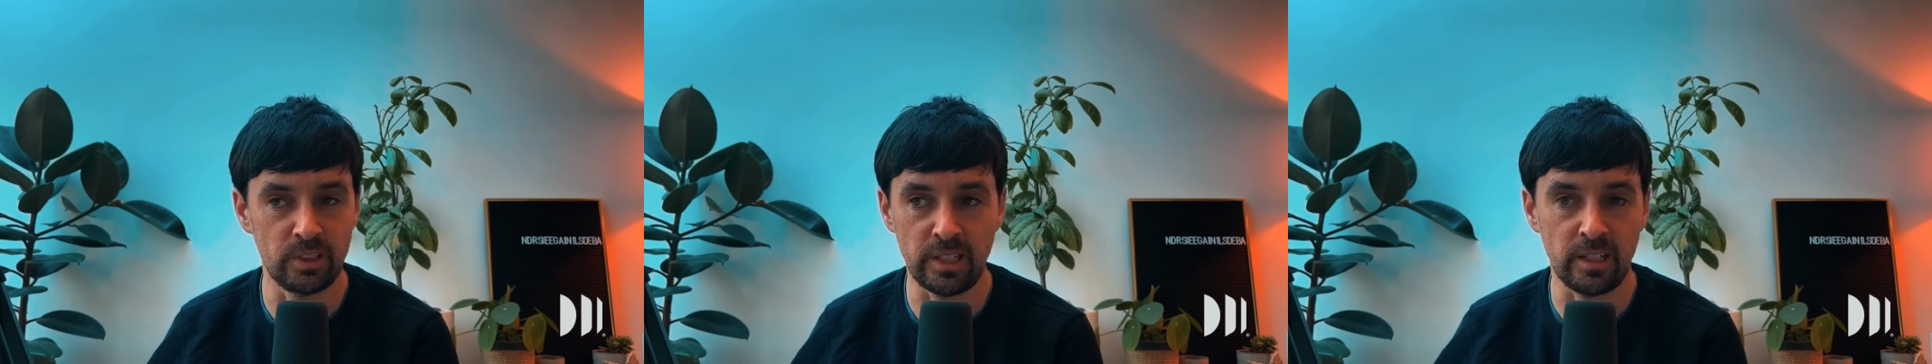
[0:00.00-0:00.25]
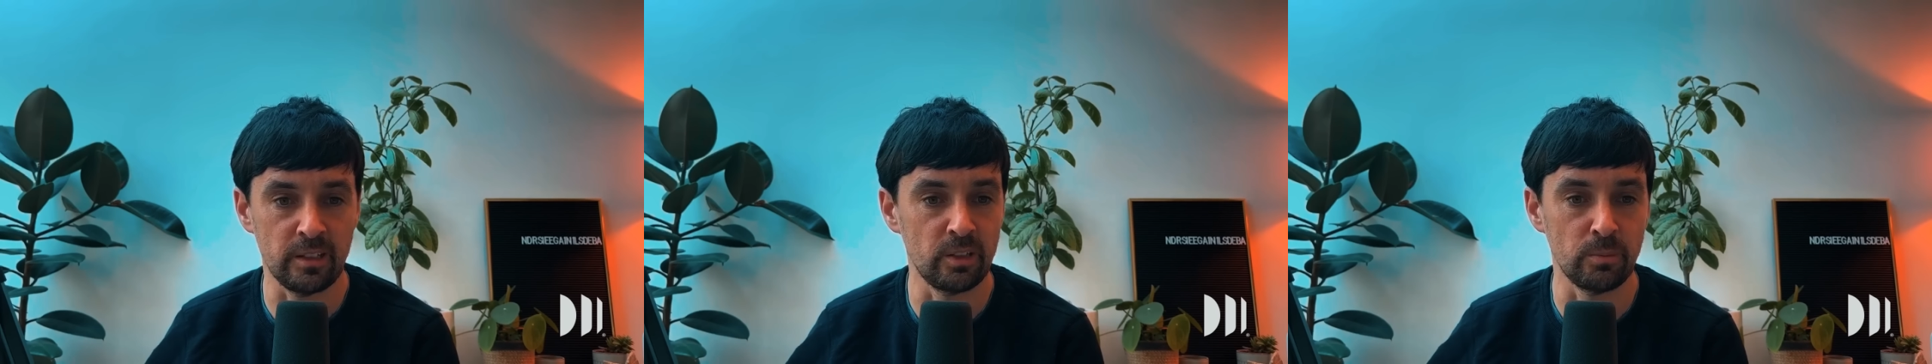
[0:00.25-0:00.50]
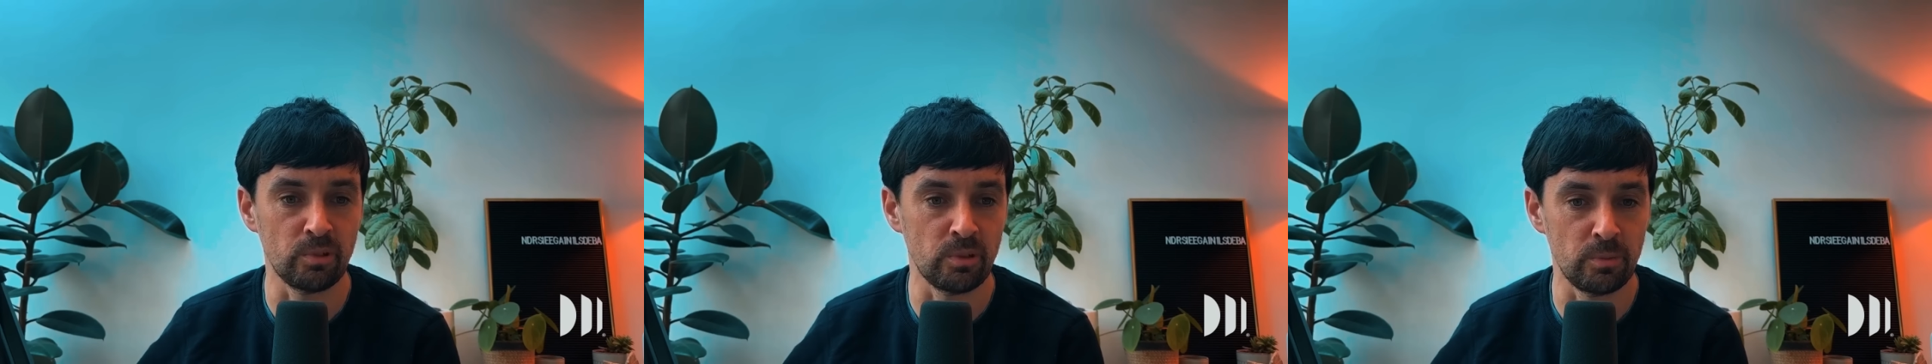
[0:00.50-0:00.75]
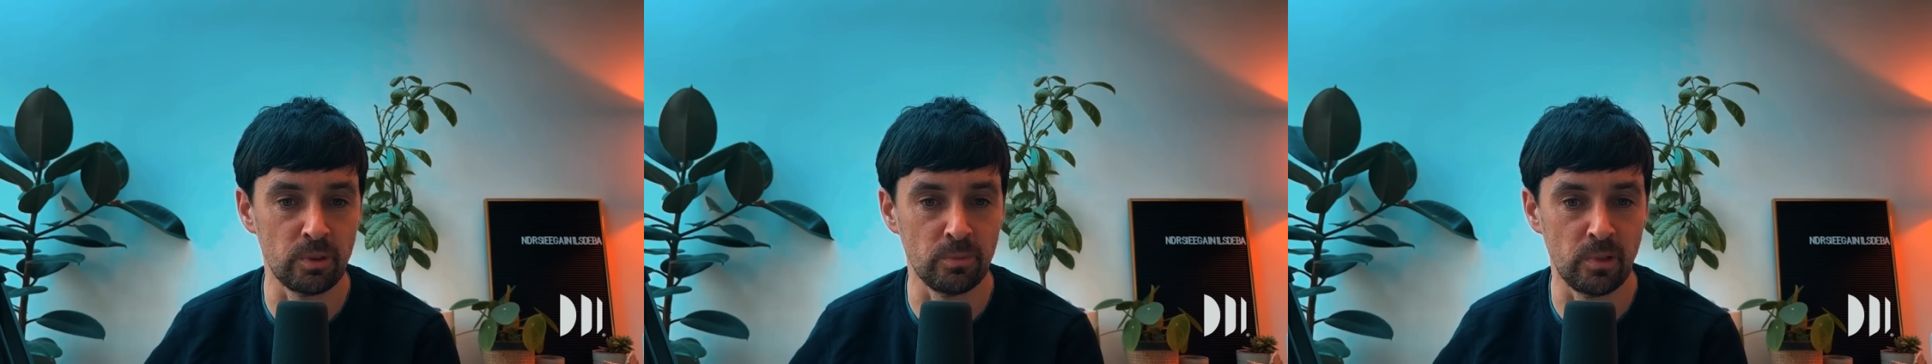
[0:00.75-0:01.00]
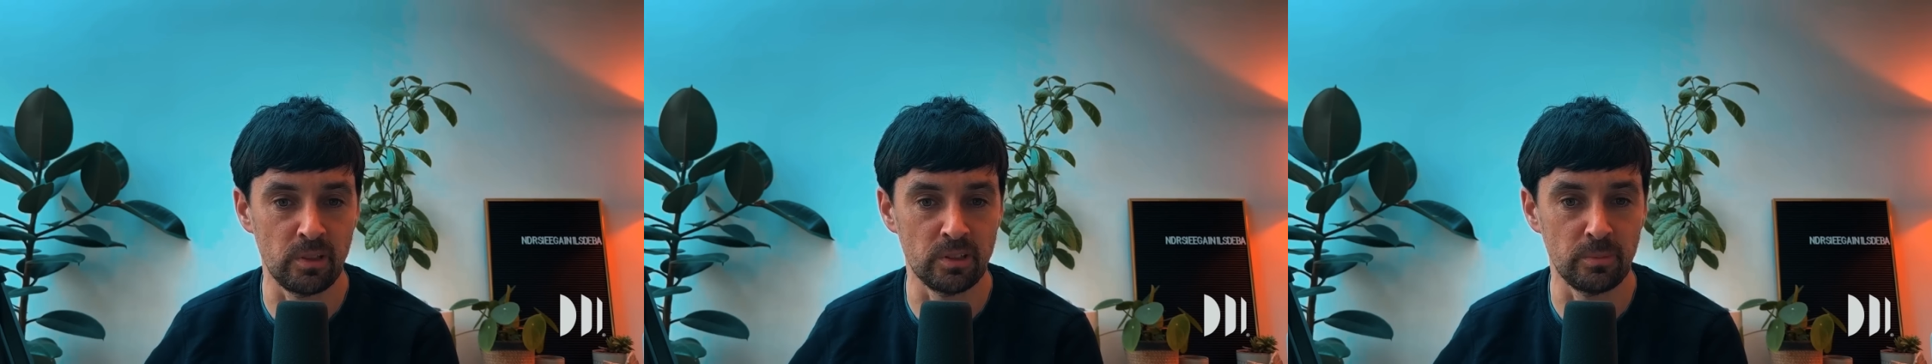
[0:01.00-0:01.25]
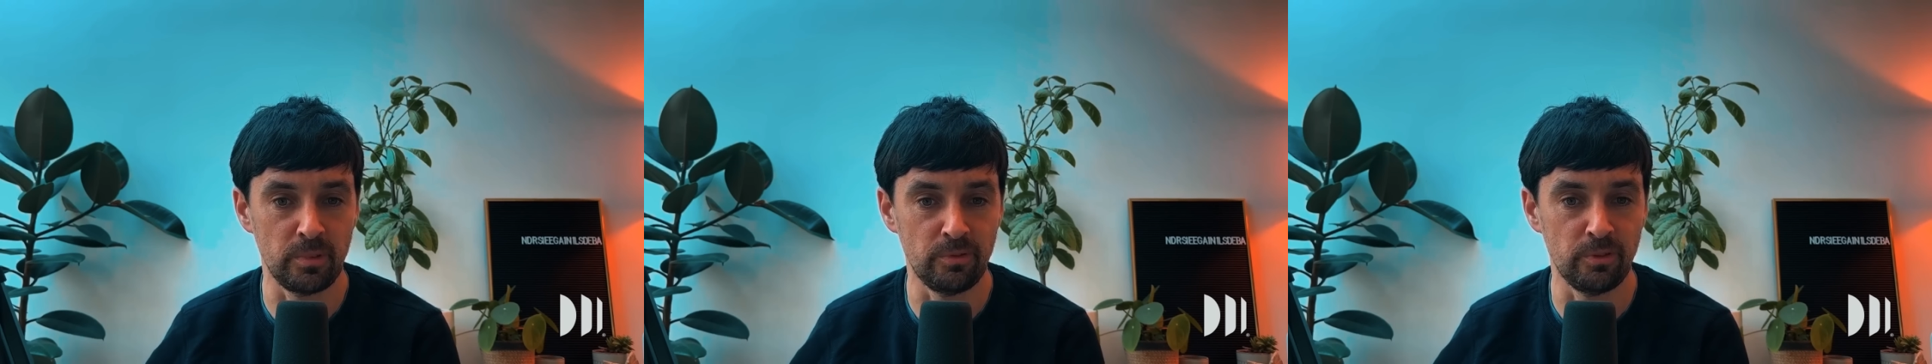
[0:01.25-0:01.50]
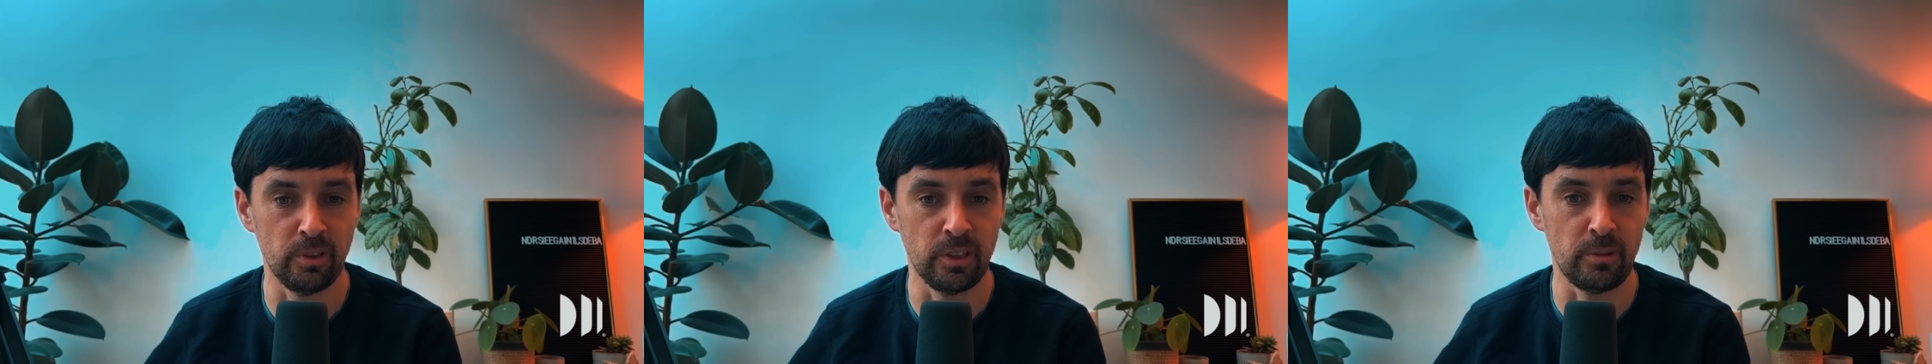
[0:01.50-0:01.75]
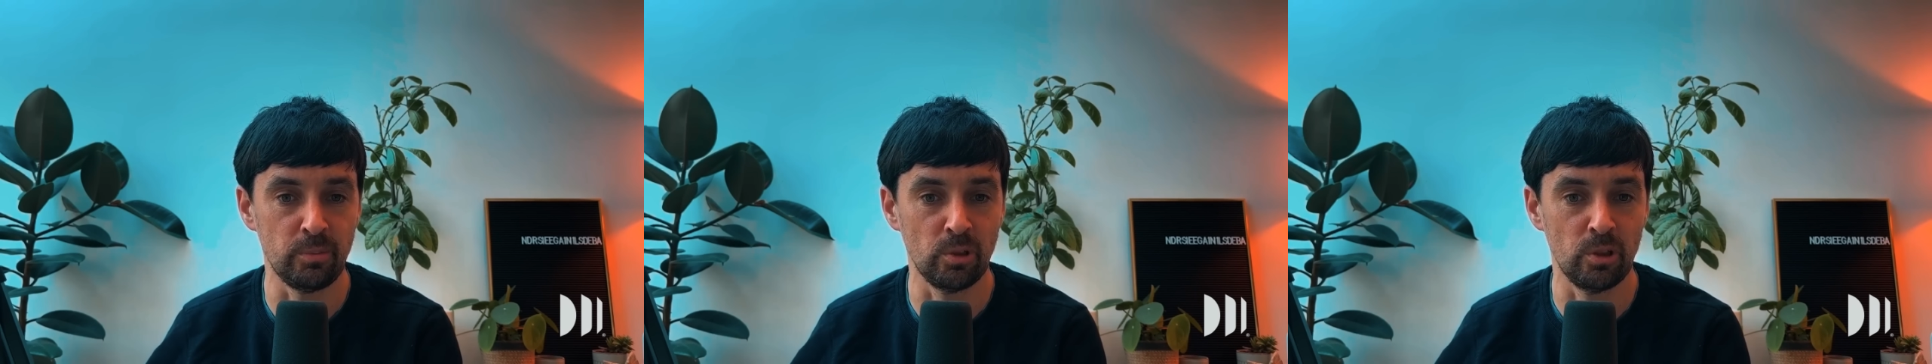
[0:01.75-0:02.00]
say, a subscription model to be
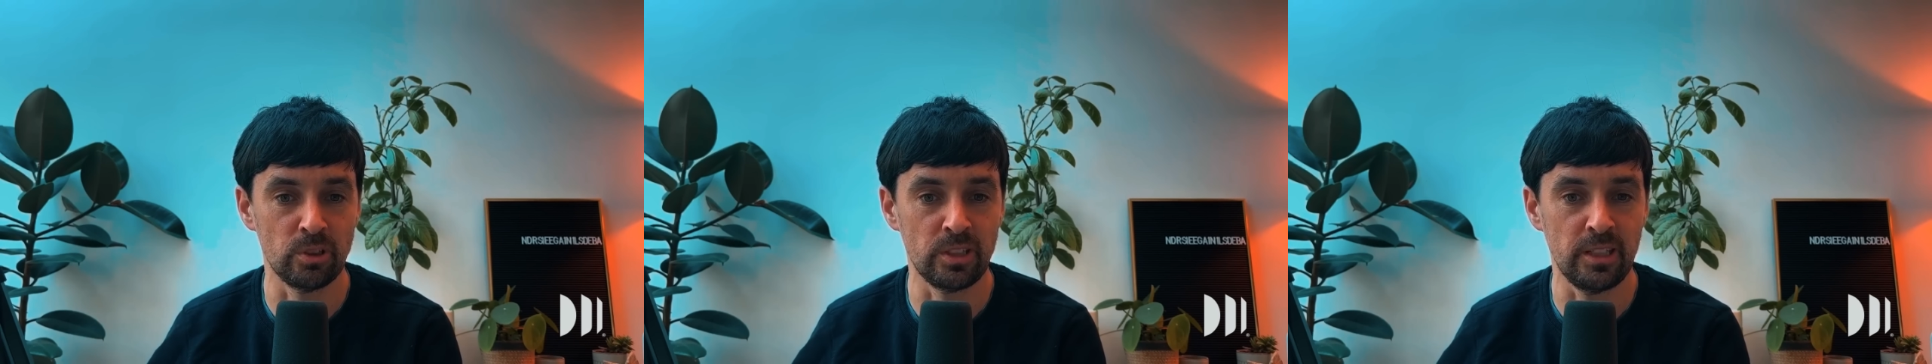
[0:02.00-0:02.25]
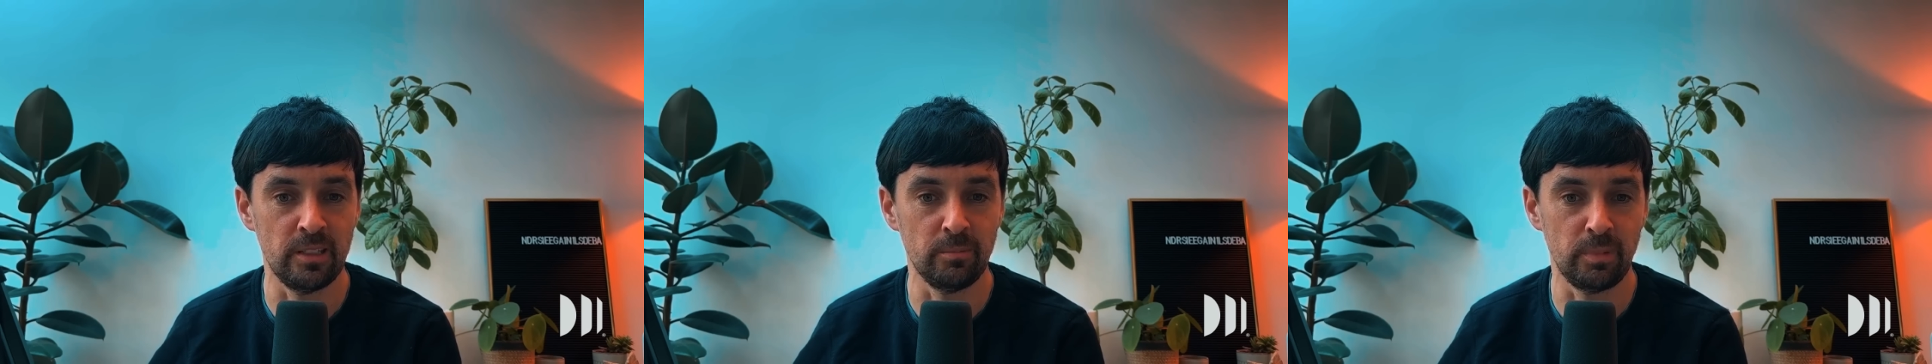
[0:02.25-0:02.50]
fully brought in,